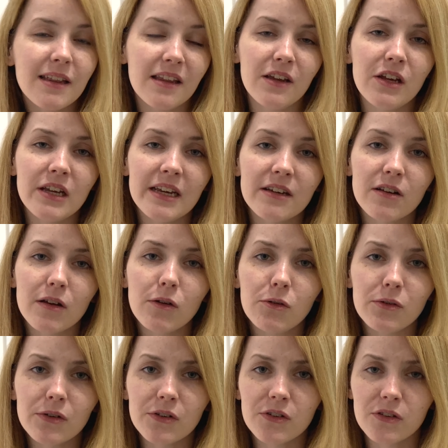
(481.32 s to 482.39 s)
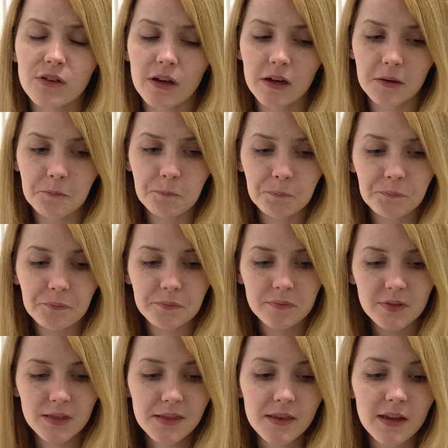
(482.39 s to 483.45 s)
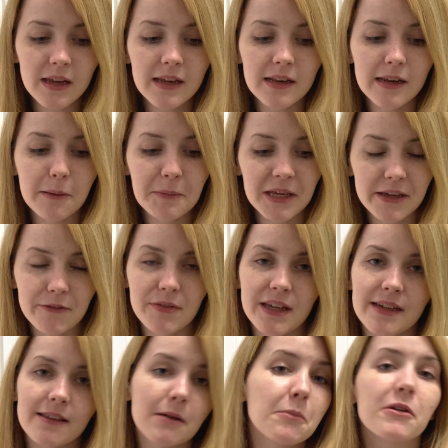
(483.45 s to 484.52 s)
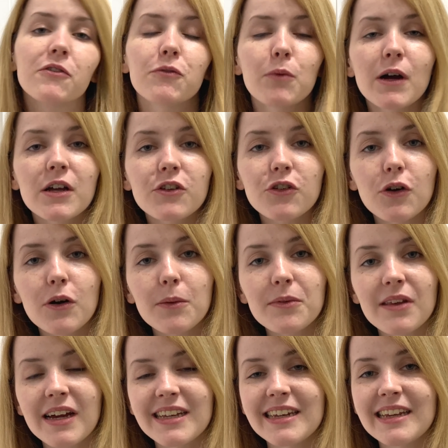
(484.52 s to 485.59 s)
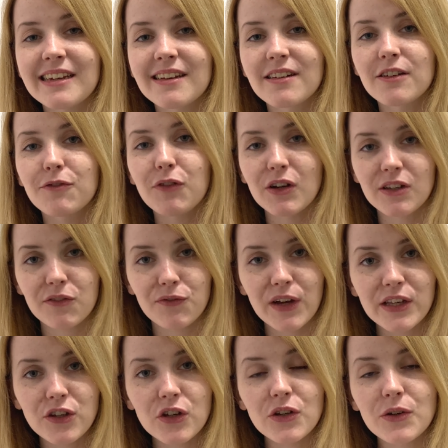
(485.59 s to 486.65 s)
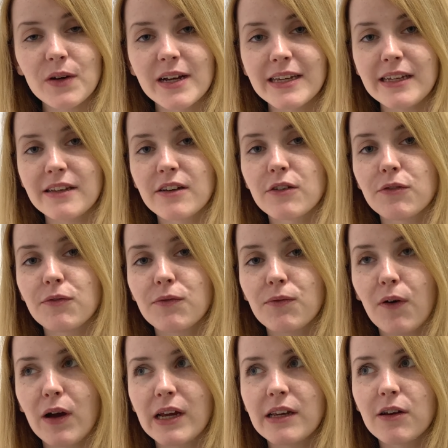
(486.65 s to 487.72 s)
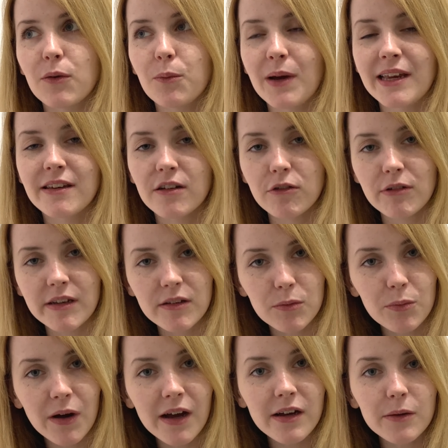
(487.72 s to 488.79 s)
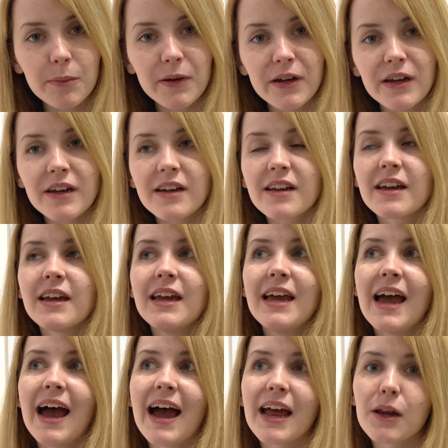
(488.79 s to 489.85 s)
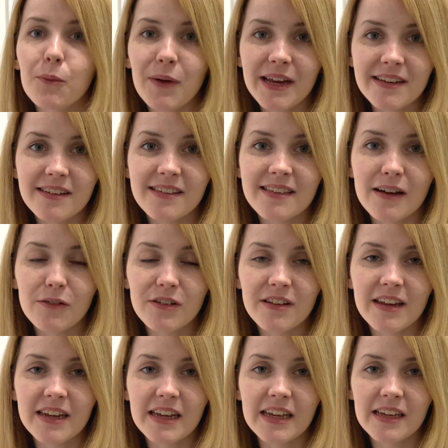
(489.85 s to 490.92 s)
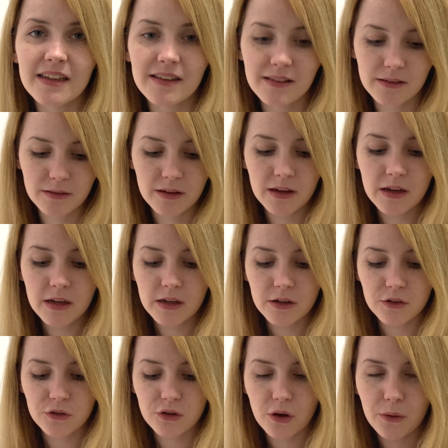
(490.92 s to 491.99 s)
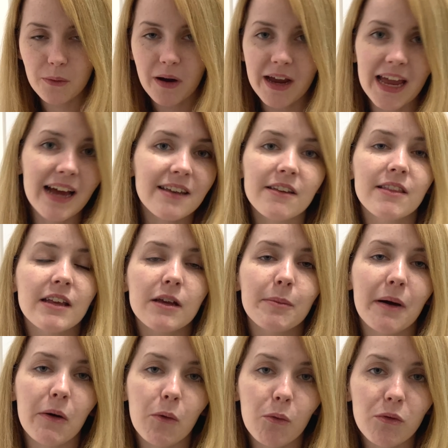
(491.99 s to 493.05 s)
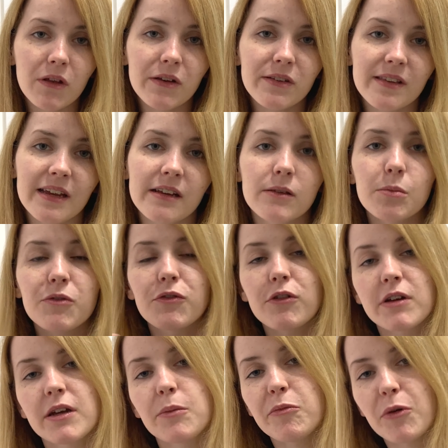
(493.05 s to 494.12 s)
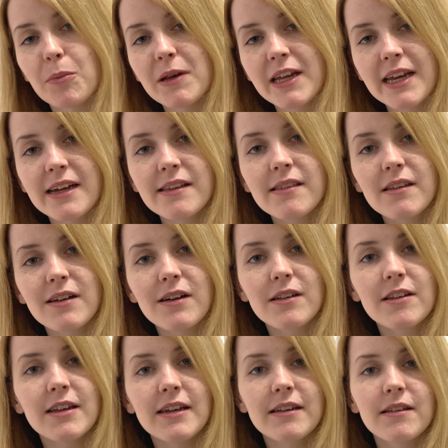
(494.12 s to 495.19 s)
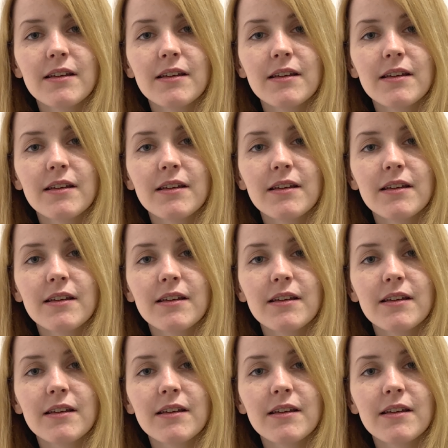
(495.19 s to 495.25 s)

you need to launch. So let me give the example of workshops. I needed to find a venue, I needed to find a way to create a workbook and a way to sell tickets. So I had to think about all those things before I could properly get started.